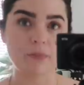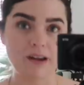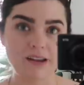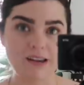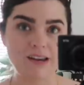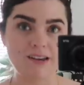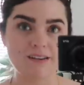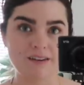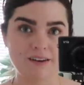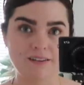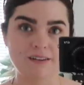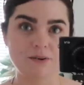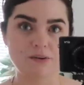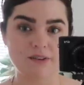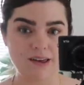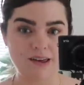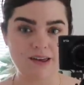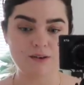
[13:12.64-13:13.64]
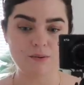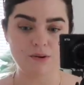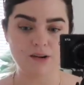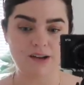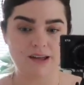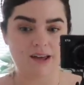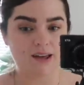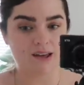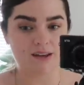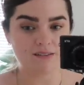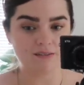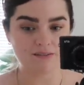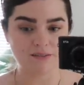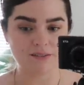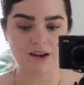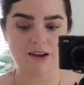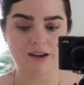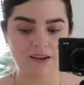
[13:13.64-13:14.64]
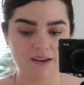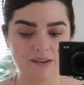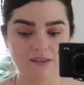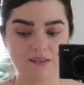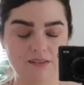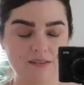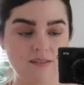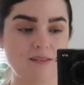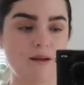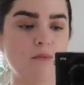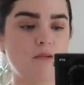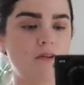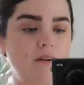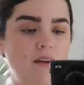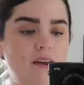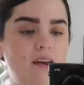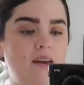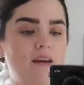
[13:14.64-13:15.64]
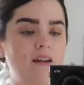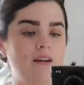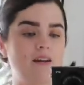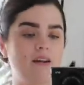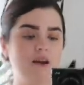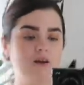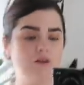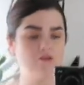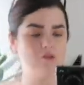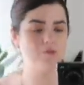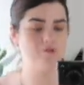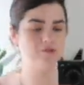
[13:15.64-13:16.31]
but I needed something that was equally like summery and light on the